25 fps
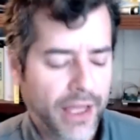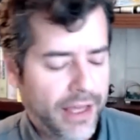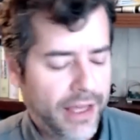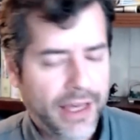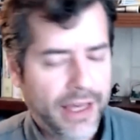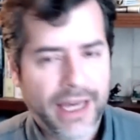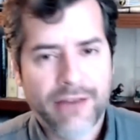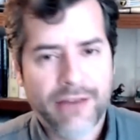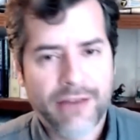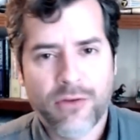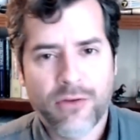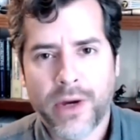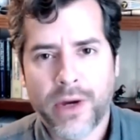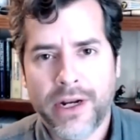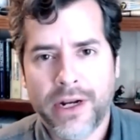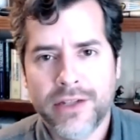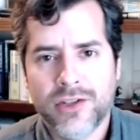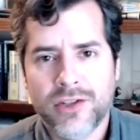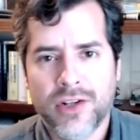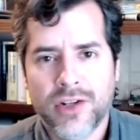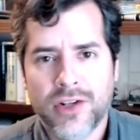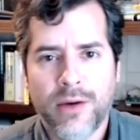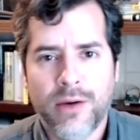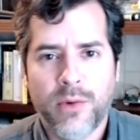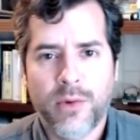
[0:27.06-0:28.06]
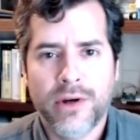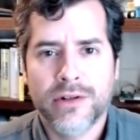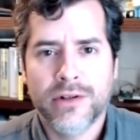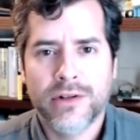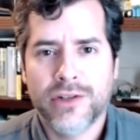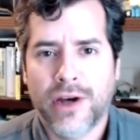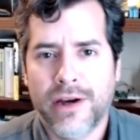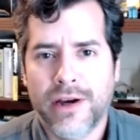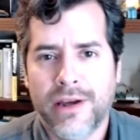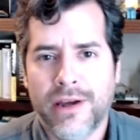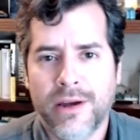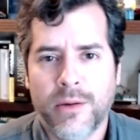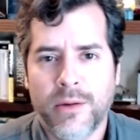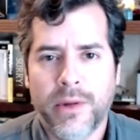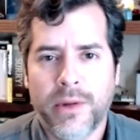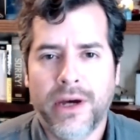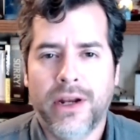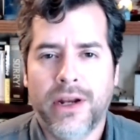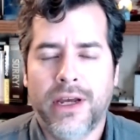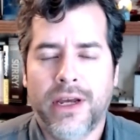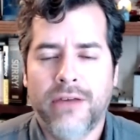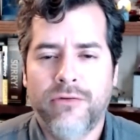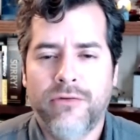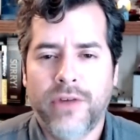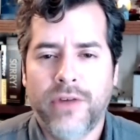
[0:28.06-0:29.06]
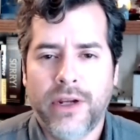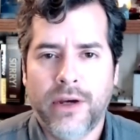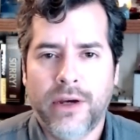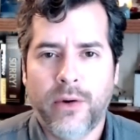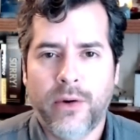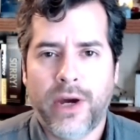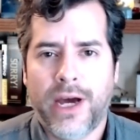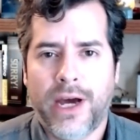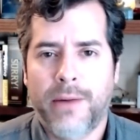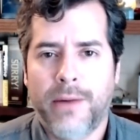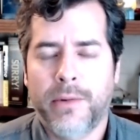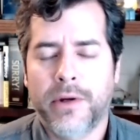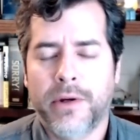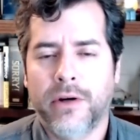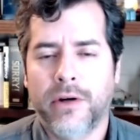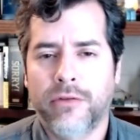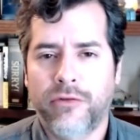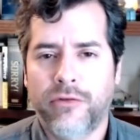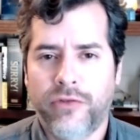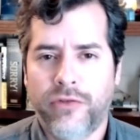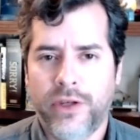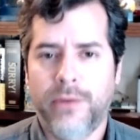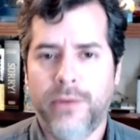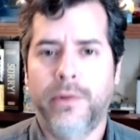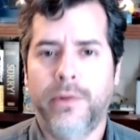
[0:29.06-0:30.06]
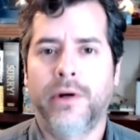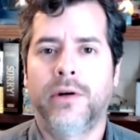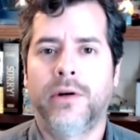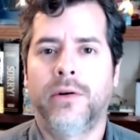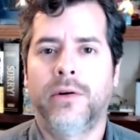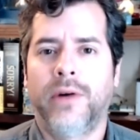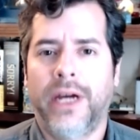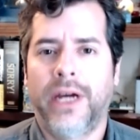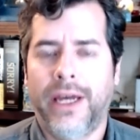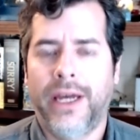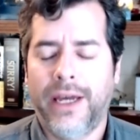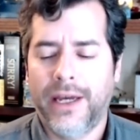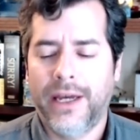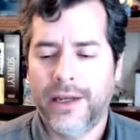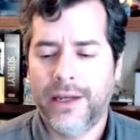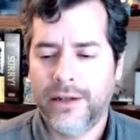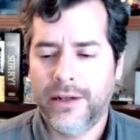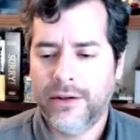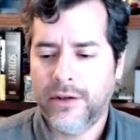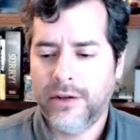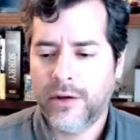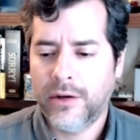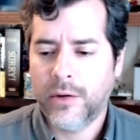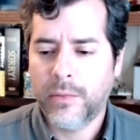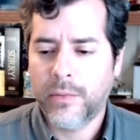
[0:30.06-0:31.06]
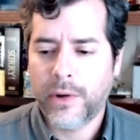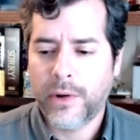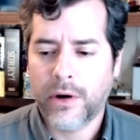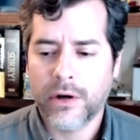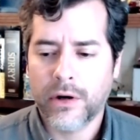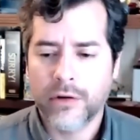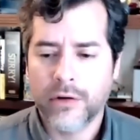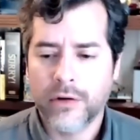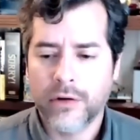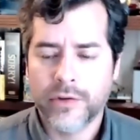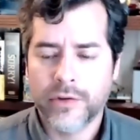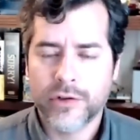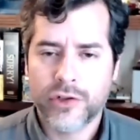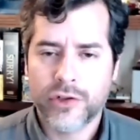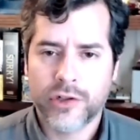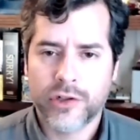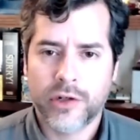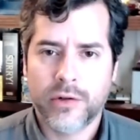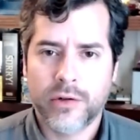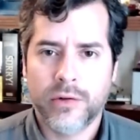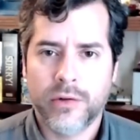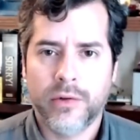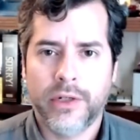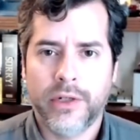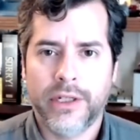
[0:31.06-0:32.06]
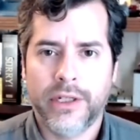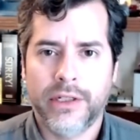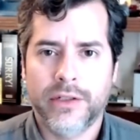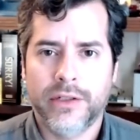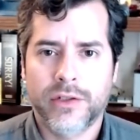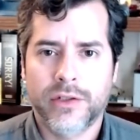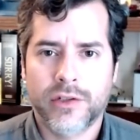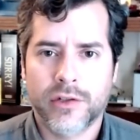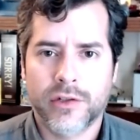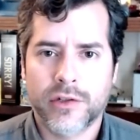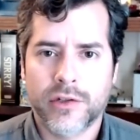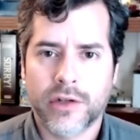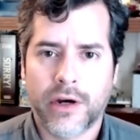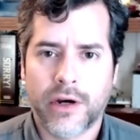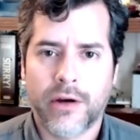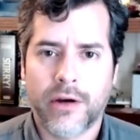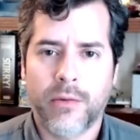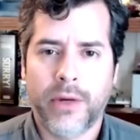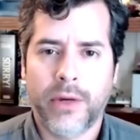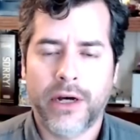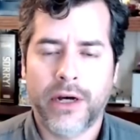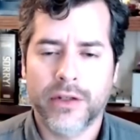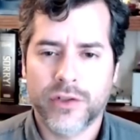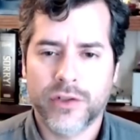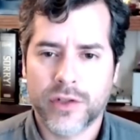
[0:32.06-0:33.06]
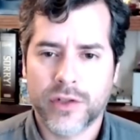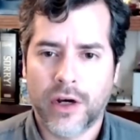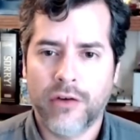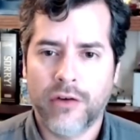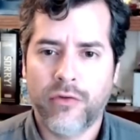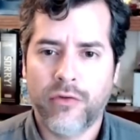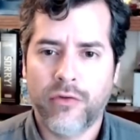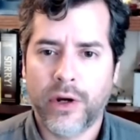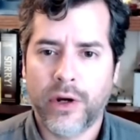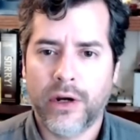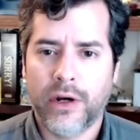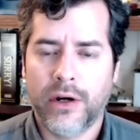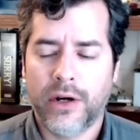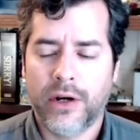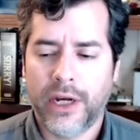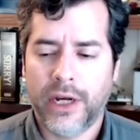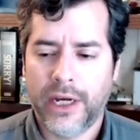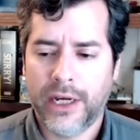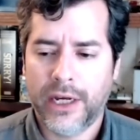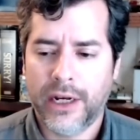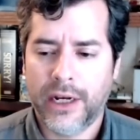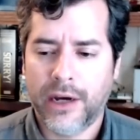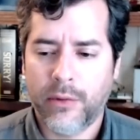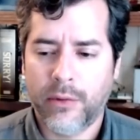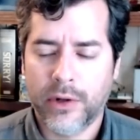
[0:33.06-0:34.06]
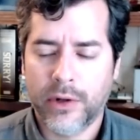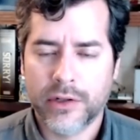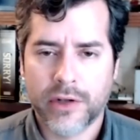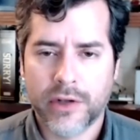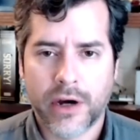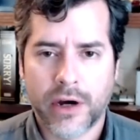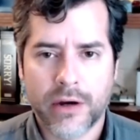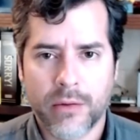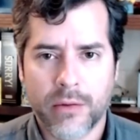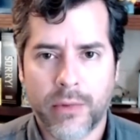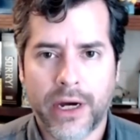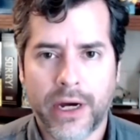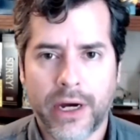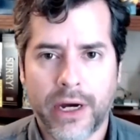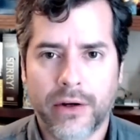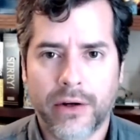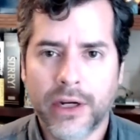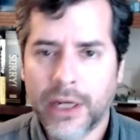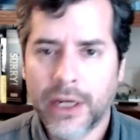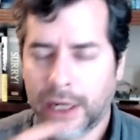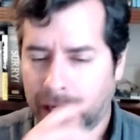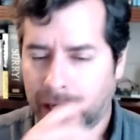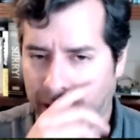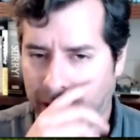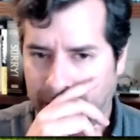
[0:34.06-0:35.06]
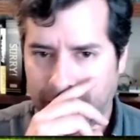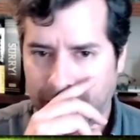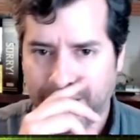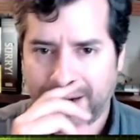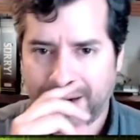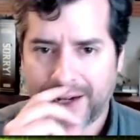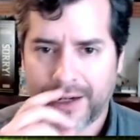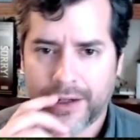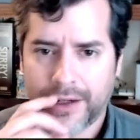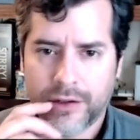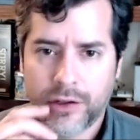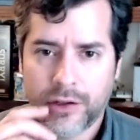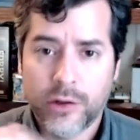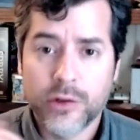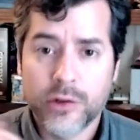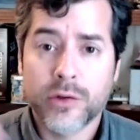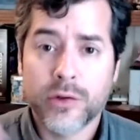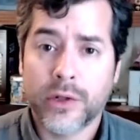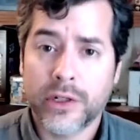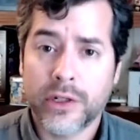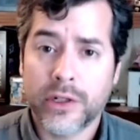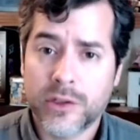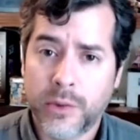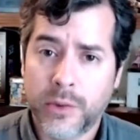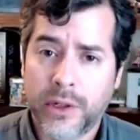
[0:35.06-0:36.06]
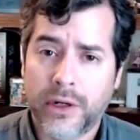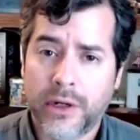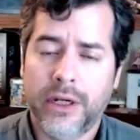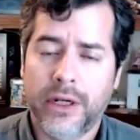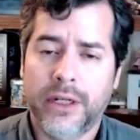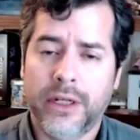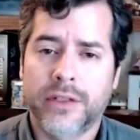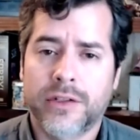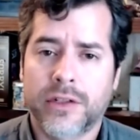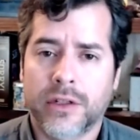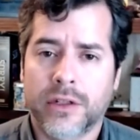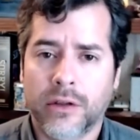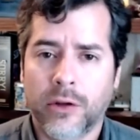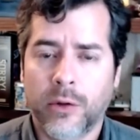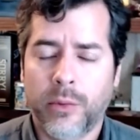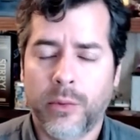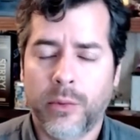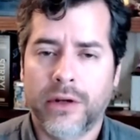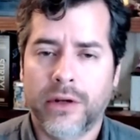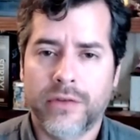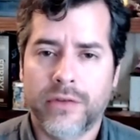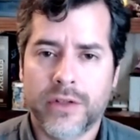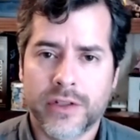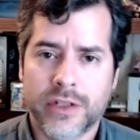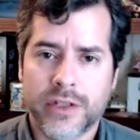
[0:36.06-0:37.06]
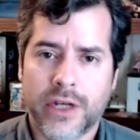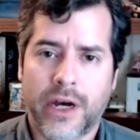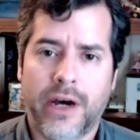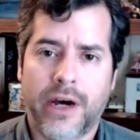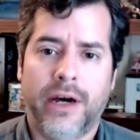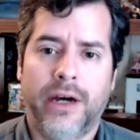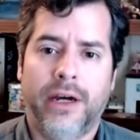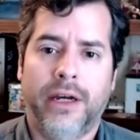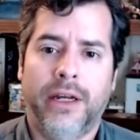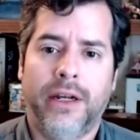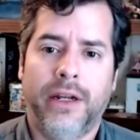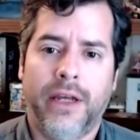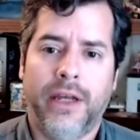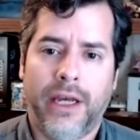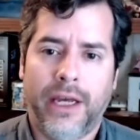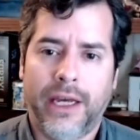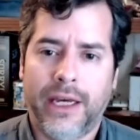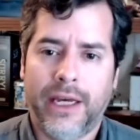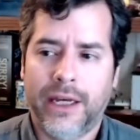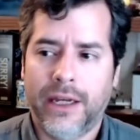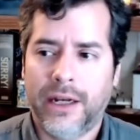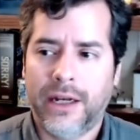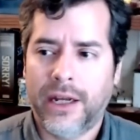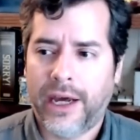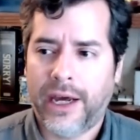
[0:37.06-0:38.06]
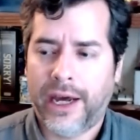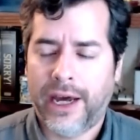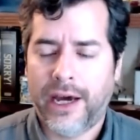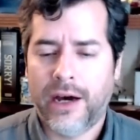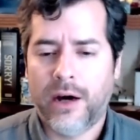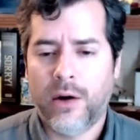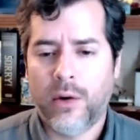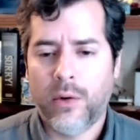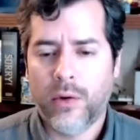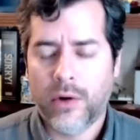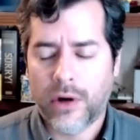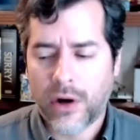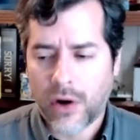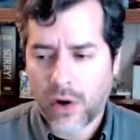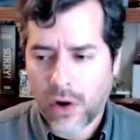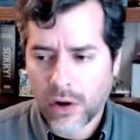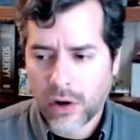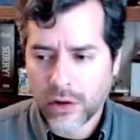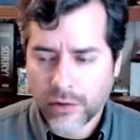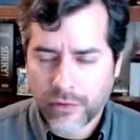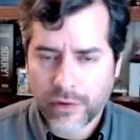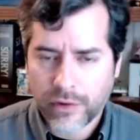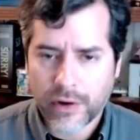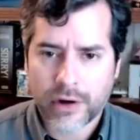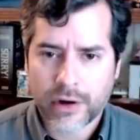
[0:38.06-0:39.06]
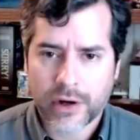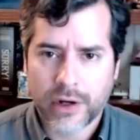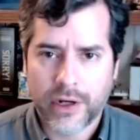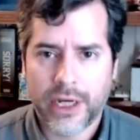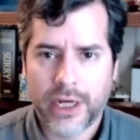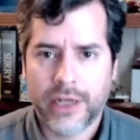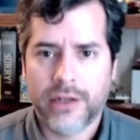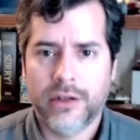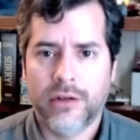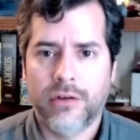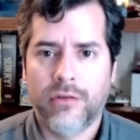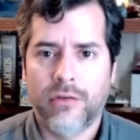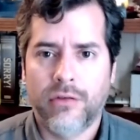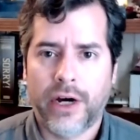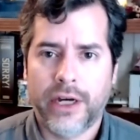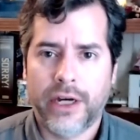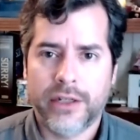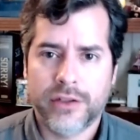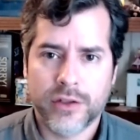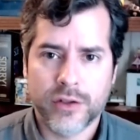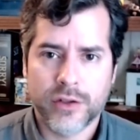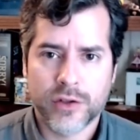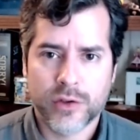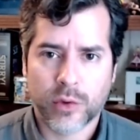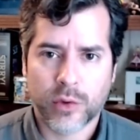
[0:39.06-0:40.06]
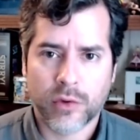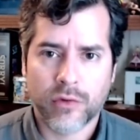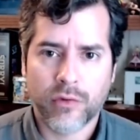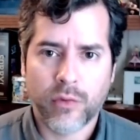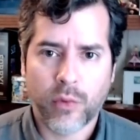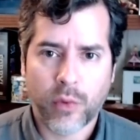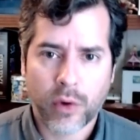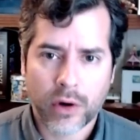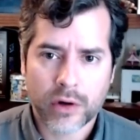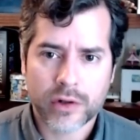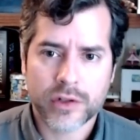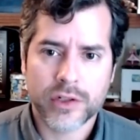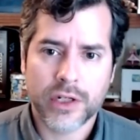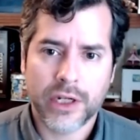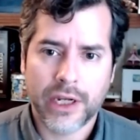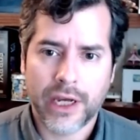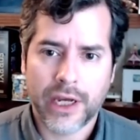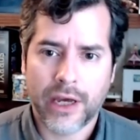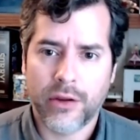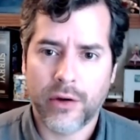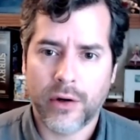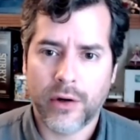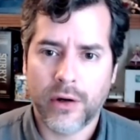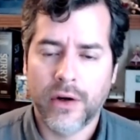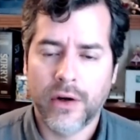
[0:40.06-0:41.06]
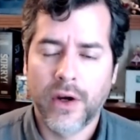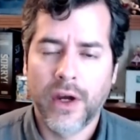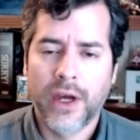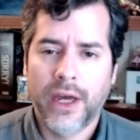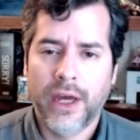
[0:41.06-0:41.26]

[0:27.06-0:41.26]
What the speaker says: Hey everybody, today we are talking about a video app called Pheebo. And, part of the show is to talk about software, and I want to talk about user experience and a little bit of design and how all of our connected devices sort of work together.